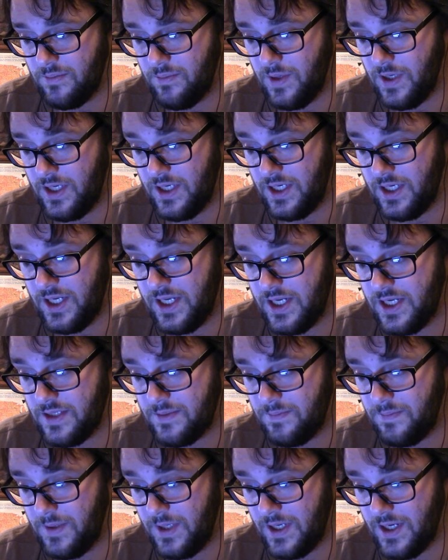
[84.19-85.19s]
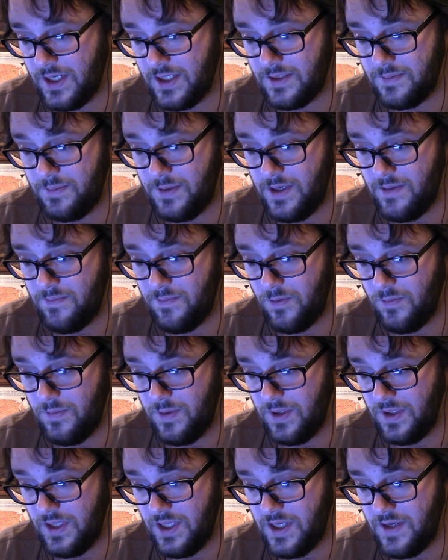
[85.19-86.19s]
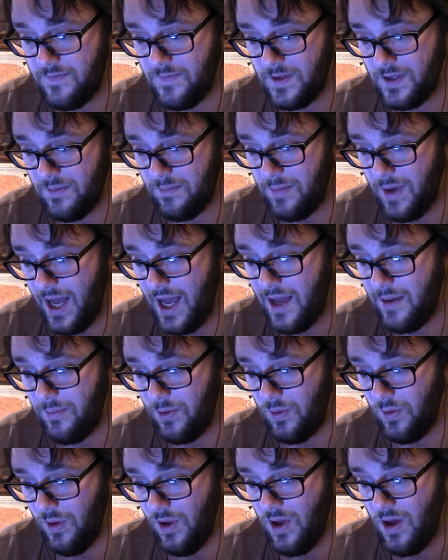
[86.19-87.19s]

but it is because people believe in the Bible.